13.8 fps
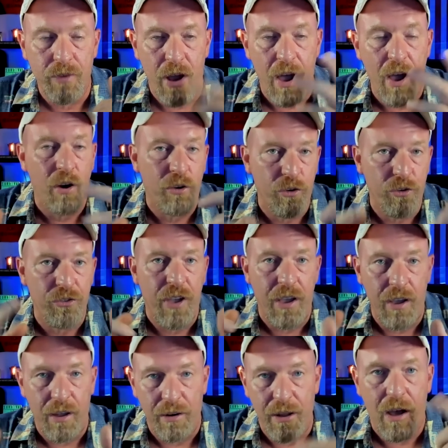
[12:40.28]
I
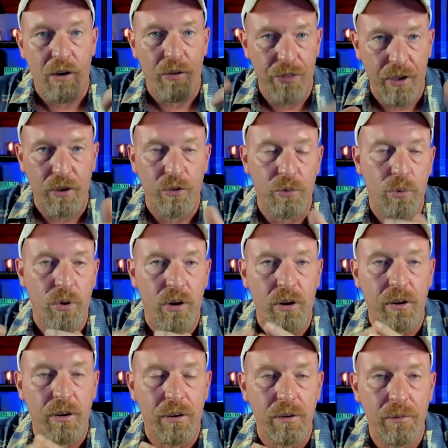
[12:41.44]
understand how things
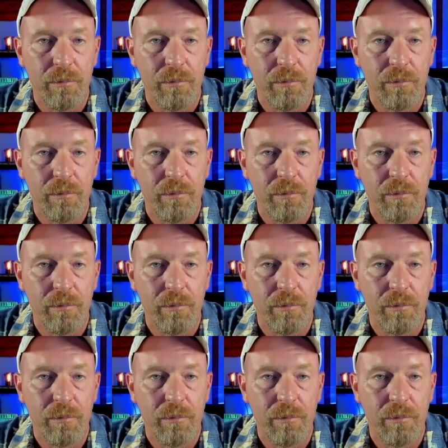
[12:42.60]
work.